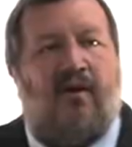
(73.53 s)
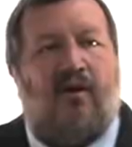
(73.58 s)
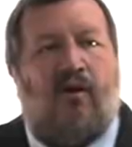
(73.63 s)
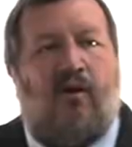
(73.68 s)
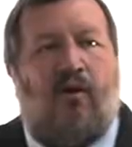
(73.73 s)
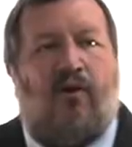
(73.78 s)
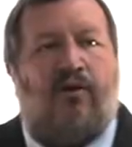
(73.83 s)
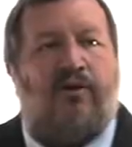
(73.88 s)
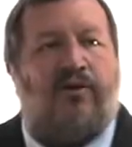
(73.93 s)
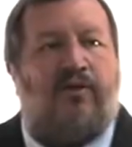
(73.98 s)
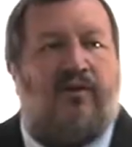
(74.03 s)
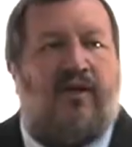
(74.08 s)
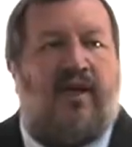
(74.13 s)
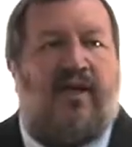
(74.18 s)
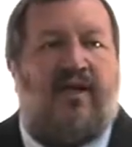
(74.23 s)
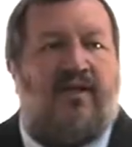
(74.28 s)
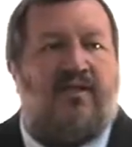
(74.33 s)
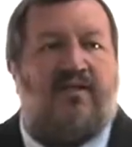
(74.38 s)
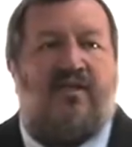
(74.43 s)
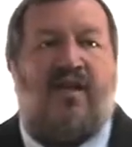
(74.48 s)
All you
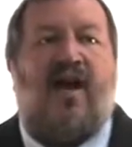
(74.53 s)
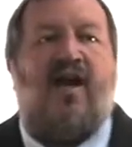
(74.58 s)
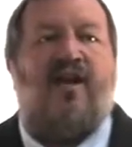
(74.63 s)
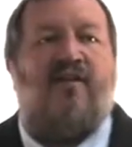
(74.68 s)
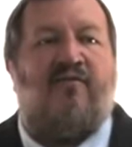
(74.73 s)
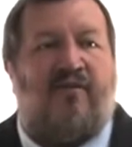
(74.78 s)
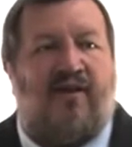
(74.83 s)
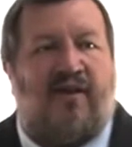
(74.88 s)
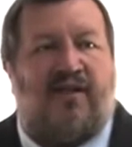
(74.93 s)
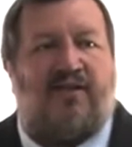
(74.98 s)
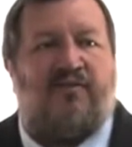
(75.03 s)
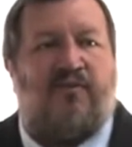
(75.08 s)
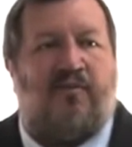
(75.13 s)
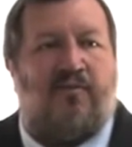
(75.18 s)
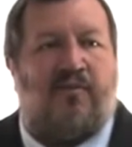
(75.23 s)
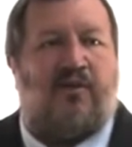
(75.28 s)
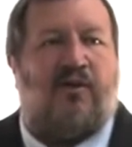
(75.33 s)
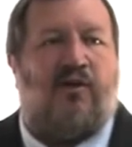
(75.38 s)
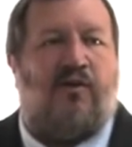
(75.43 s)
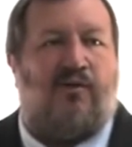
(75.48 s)
get is side effects from
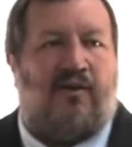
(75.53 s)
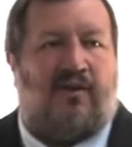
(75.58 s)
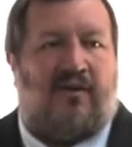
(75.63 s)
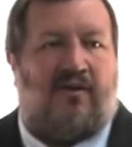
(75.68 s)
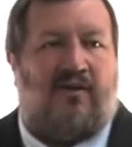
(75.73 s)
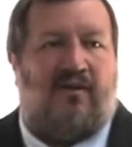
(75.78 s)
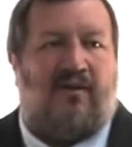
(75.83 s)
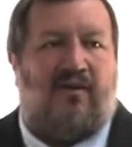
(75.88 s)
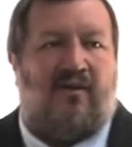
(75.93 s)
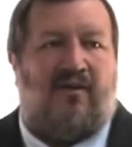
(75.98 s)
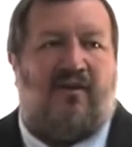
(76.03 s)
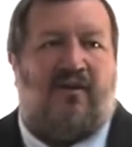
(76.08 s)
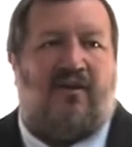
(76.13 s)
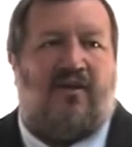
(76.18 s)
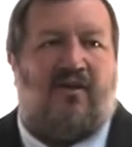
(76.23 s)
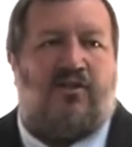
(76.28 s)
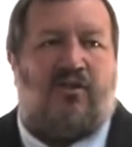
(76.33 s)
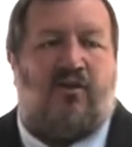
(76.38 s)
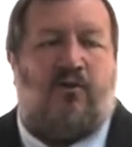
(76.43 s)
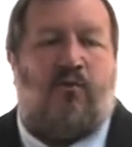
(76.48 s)
the codeine.
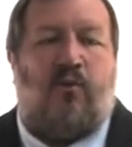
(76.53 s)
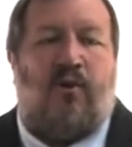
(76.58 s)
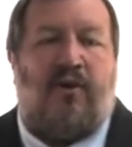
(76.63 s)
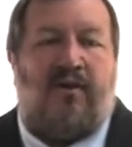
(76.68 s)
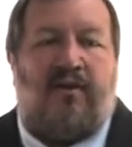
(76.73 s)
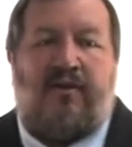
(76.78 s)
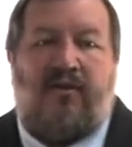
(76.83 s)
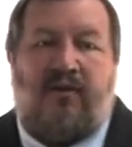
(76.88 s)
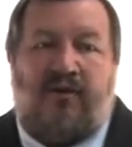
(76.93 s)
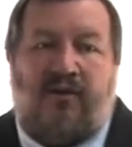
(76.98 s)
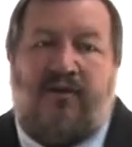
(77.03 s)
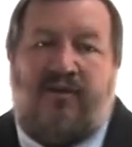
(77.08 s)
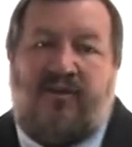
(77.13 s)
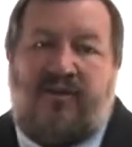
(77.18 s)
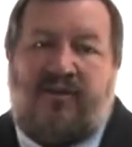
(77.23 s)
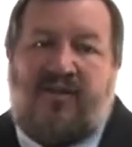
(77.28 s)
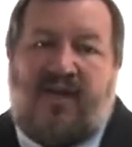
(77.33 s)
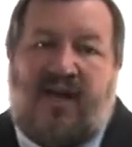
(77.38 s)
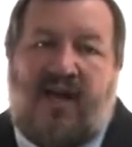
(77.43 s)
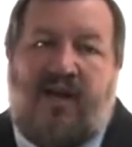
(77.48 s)
So 1/3 of the
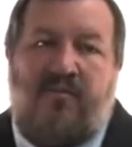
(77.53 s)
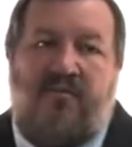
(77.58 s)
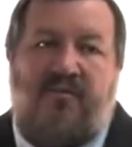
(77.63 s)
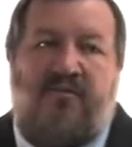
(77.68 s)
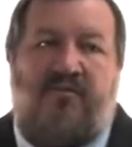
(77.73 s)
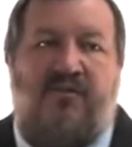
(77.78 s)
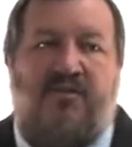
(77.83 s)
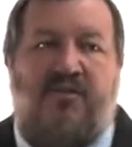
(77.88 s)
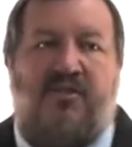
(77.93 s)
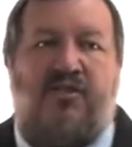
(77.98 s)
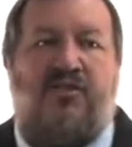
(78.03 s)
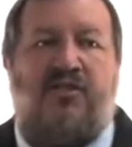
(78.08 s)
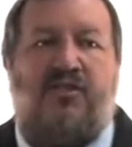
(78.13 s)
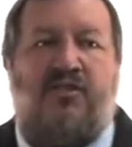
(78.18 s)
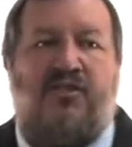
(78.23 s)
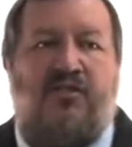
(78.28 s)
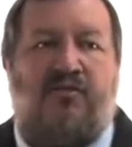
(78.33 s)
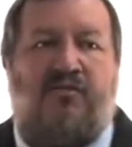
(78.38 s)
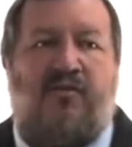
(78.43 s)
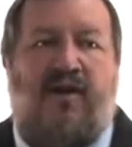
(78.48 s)
time the
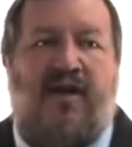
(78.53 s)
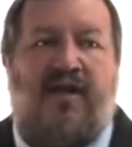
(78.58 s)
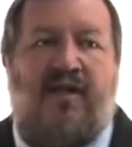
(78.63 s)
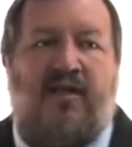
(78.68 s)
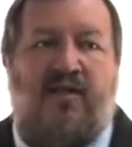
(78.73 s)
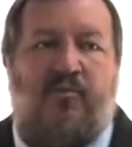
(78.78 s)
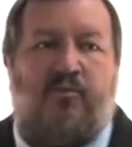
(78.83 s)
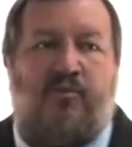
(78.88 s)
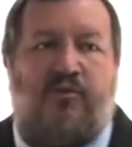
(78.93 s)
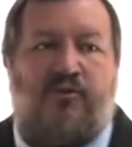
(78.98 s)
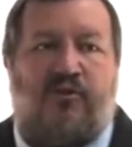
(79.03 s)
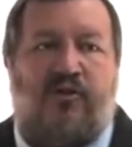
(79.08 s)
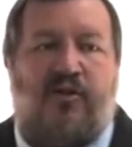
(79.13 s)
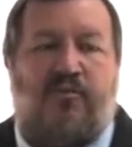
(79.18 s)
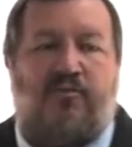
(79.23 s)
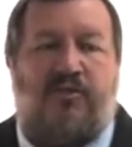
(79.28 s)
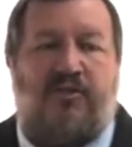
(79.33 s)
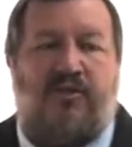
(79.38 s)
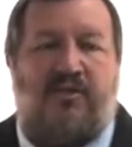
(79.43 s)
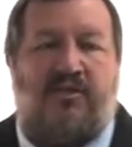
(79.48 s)
physicians are writing the
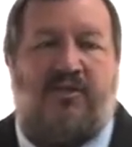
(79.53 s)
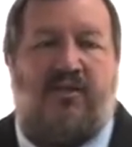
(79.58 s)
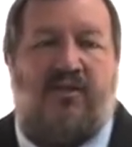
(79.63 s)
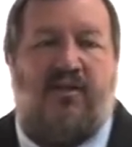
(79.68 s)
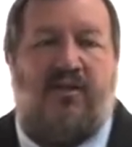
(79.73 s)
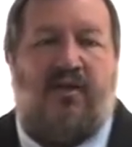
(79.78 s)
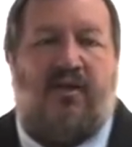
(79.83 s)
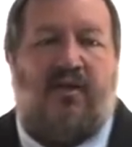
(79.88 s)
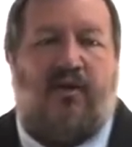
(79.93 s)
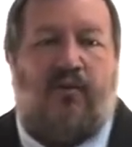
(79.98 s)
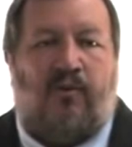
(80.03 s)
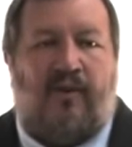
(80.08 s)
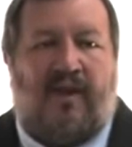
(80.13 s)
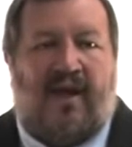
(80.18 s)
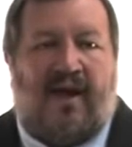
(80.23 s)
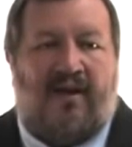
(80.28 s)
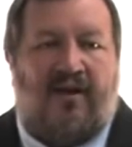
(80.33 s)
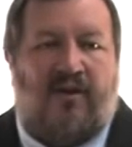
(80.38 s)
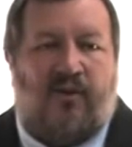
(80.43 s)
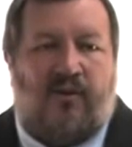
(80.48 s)
prescriptions
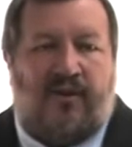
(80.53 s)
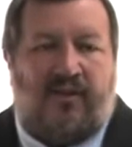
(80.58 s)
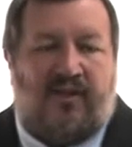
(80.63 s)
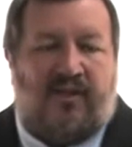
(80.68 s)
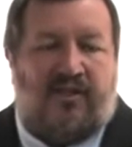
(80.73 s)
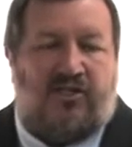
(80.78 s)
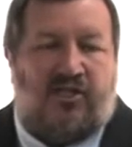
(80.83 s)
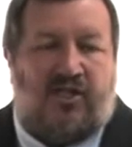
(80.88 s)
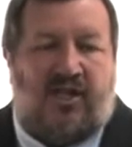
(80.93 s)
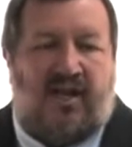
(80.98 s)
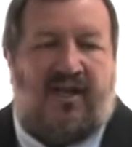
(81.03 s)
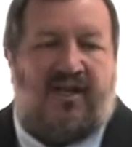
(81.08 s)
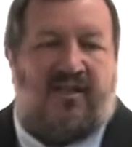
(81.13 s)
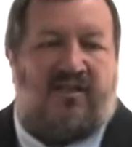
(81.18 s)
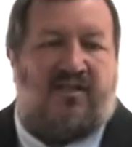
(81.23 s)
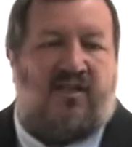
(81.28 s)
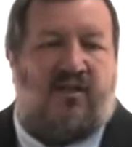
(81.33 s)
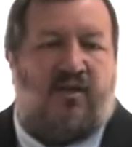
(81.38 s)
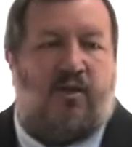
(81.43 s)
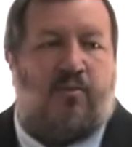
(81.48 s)
without knowing the
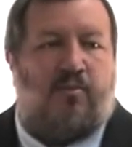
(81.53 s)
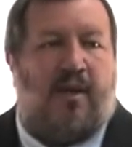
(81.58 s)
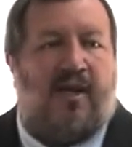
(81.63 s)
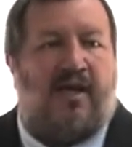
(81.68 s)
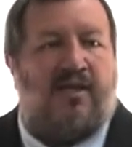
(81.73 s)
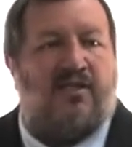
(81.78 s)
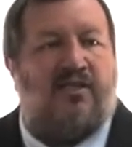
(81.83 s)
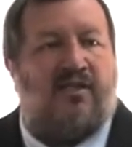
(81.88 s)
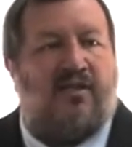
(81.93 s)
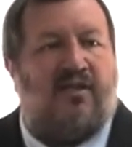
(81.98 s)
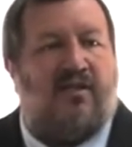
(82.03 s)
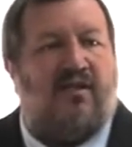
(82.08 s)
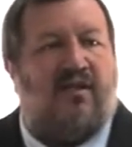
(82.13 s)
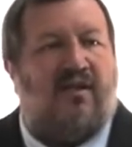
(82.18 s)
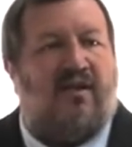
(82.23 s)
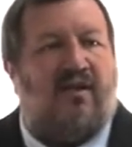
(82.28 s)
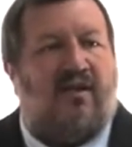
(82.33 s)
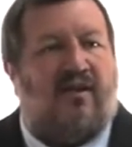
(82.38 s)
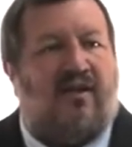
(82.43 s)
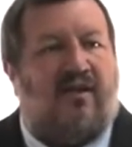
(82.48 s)
genetics of their patient,
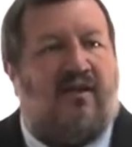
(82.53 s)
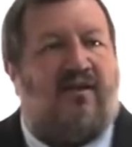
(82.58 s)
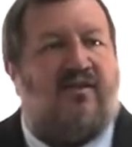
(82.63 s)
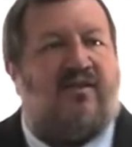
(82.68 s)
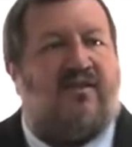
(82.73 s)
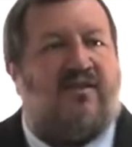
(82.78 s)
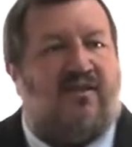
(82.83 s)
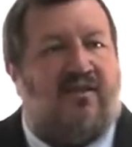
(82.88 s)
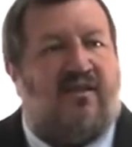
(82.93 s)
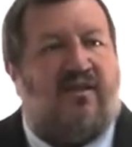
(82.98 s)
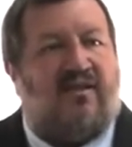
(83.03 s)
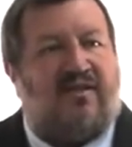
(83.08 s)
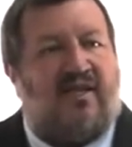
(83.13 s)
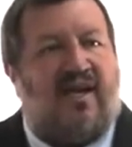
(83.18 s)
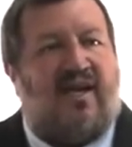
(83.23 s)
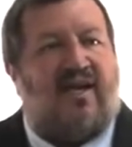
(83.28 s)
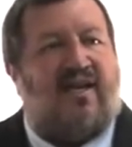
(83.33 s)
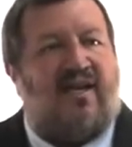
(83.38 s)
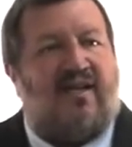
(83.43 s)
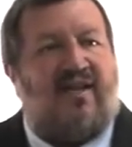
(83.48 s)
they're
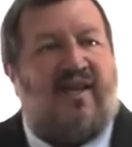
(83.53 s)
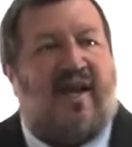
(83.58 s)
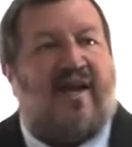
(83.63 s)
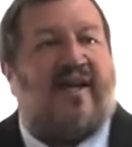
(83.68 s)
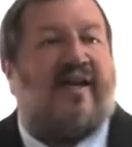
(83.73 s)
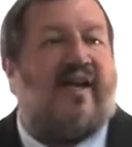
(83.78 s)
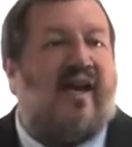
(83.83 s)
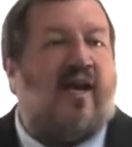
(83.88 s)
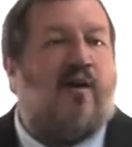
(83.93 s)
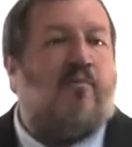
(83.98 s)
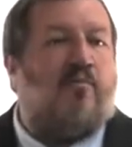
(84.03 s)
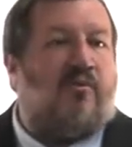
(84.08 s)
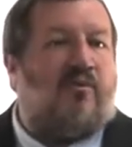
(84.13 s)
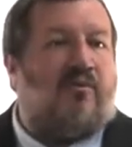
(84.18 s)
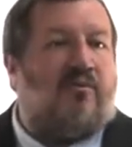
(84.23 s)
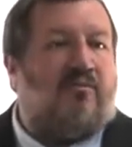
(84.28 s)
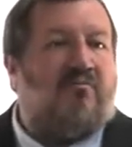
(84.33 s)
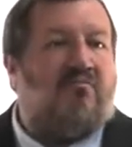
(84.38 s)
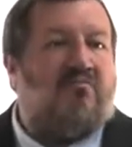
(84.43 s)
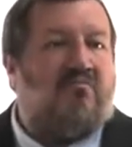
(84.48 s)
taking that gamble